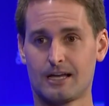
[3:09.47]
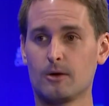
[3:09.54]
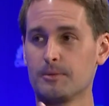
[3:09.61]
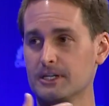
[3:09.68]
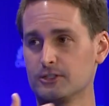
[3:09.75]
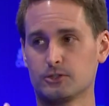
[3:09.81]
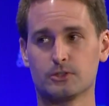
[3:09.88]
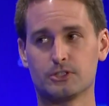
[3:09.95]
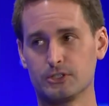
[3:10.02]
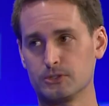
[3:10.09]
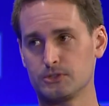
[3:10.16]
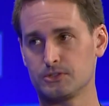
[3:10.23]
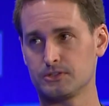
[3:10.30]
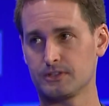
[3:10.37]
help
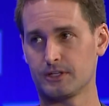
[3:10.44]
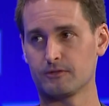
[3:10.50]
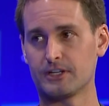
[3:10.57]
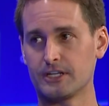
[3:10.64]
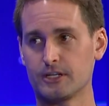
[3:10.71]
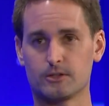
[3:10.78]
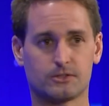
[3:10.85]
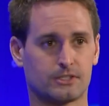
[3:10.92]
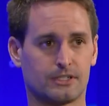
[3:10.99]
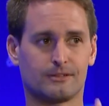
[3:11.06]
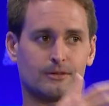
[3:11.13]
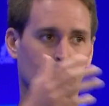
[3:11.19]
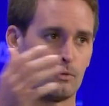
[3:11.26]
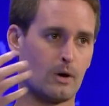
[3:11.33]
introduce their videos
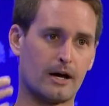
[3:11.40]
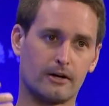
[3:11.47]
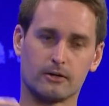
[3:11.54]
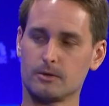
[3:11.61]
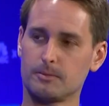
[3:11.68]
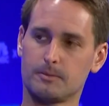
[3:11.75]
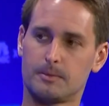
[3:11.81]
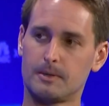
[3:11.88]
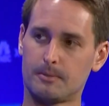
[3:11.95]
to a wider group of people.